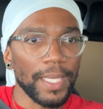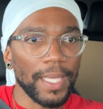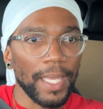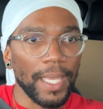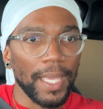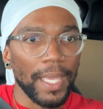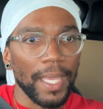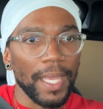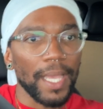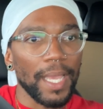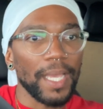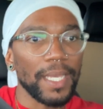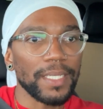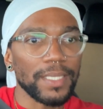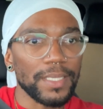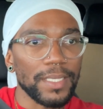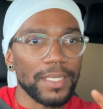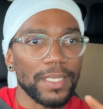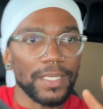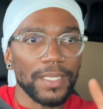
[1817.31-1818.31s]
As
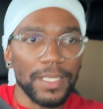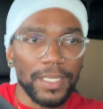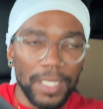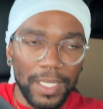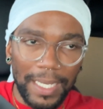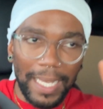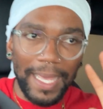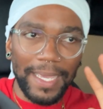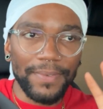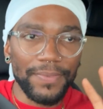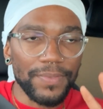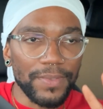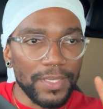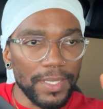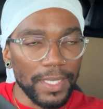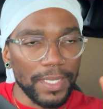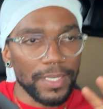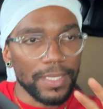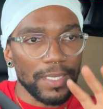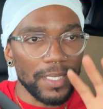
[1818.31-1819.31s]
life just
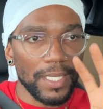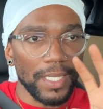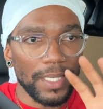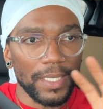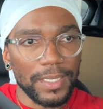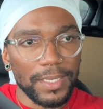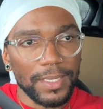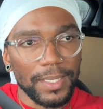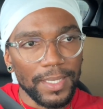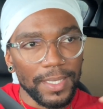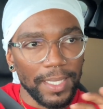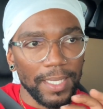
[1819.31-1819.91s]
does things